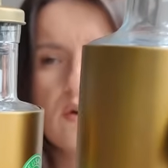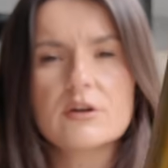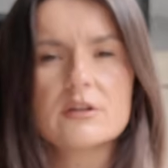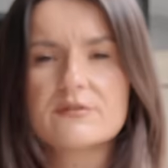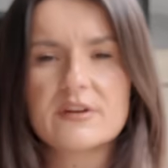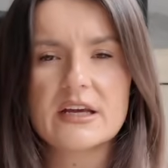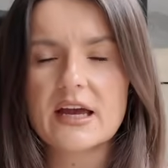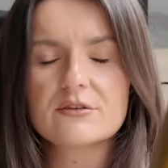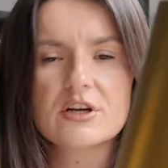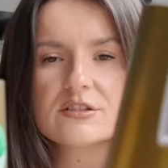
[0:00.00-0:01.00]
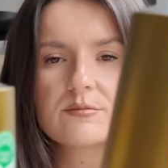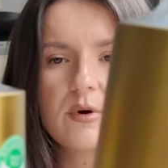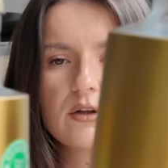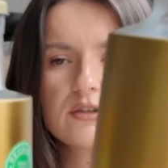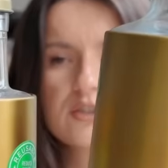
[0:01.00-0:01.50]
and vinegar dressing
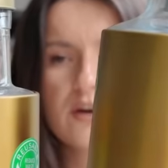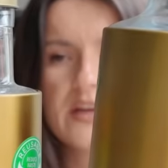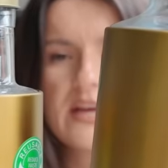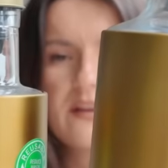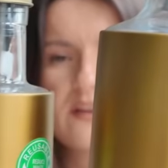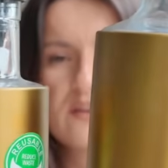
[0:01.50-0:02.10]
bottles, sorry.